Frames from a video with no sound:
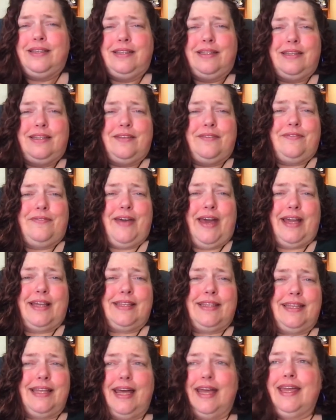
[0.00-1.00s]
the
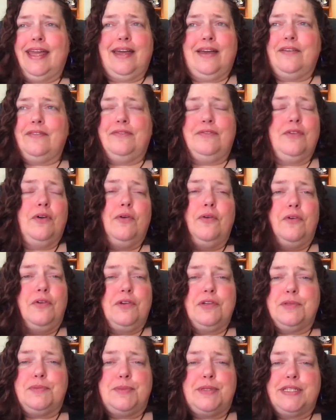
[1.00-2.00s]
fact that I have no
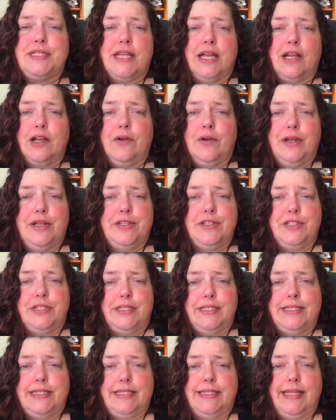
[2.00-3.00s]
Christmas
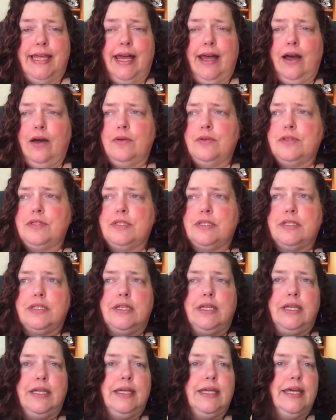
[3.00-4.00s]
decorations in the house,
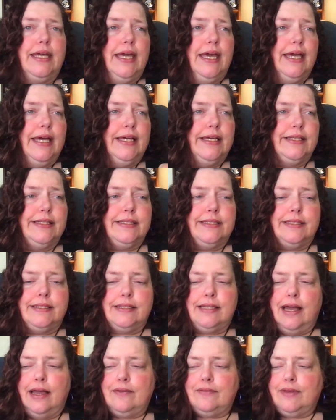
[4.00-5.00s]

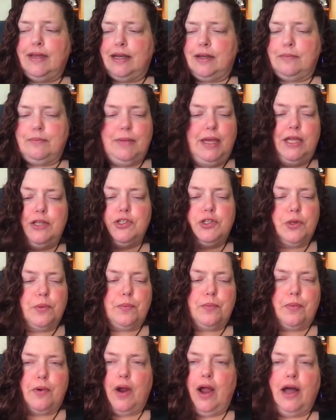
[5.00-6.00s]
and I've got a major
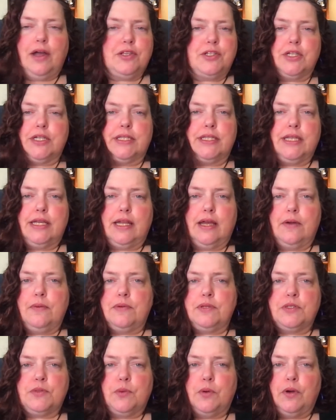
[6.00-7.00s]
project that I
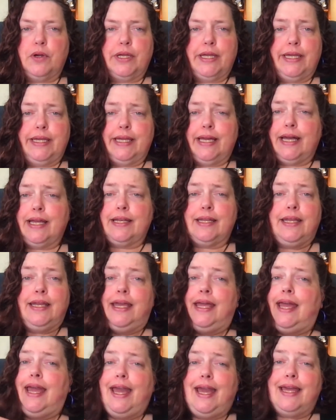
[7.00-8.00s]
was working on,
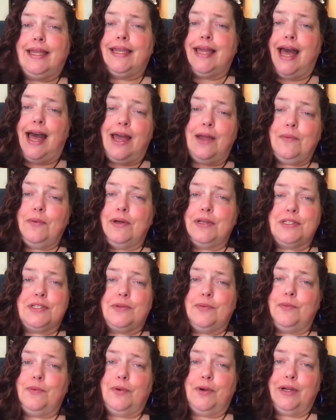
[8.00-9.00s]
and I
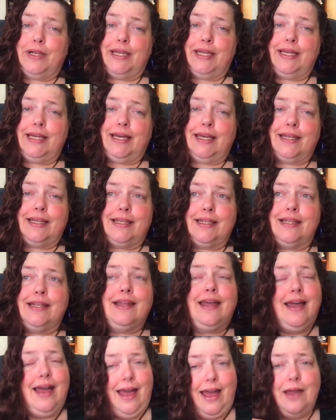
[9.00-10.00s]
wasn't working on it.
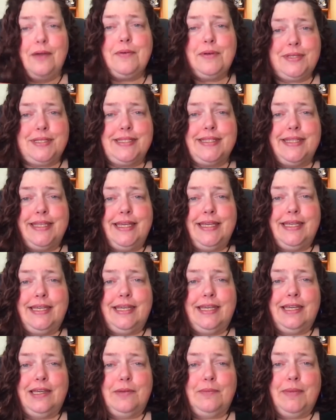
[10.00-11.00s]
I was
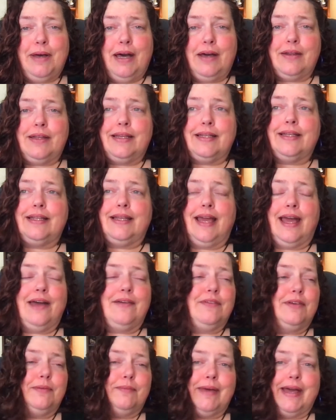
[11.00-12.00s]
thinking about it and
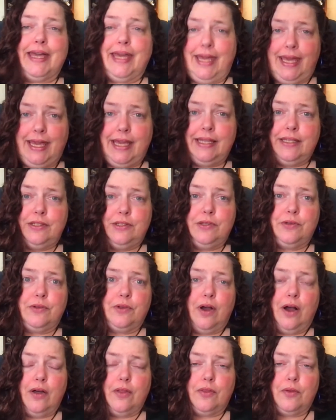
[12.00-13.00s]
having my aide do
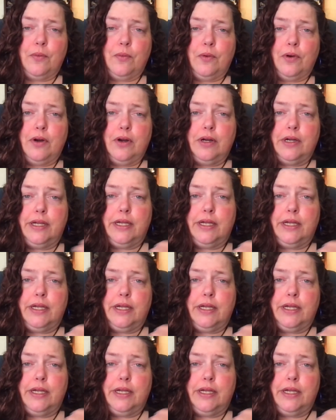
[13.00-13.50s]
all the work,